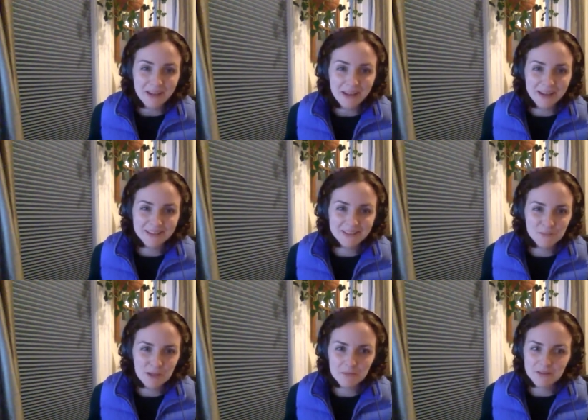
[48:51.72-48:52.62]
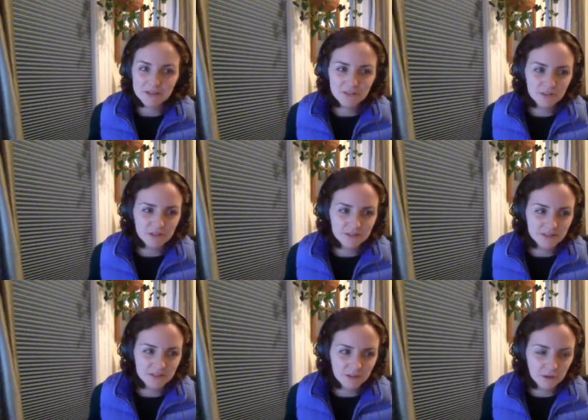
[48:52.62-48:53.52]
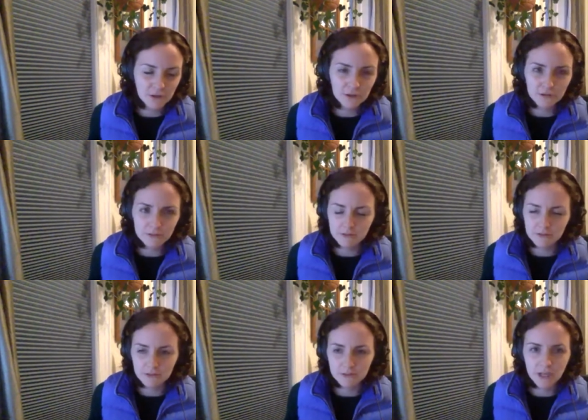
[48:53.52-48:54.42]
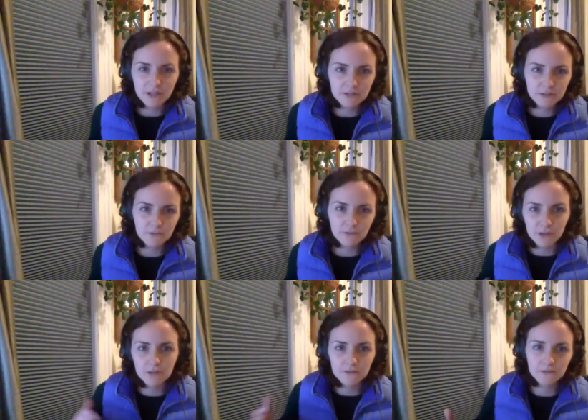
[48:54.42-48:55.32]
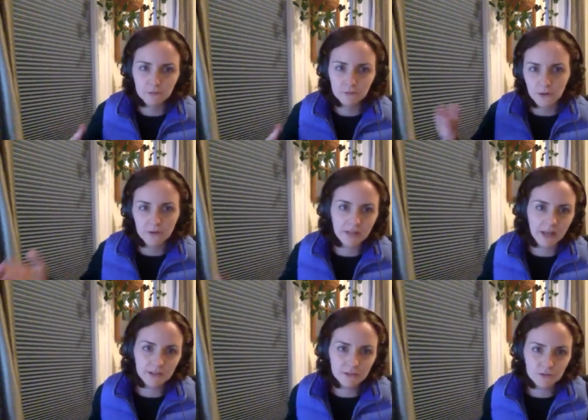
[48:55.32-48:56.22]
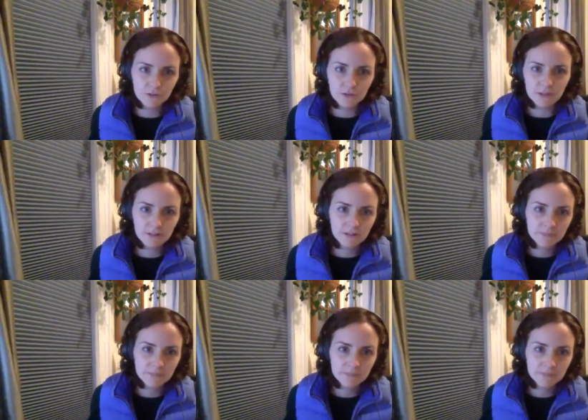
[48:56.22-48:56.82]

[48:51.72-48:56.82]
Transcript: and maybe just hurdles or, or challenges in front of growing that industry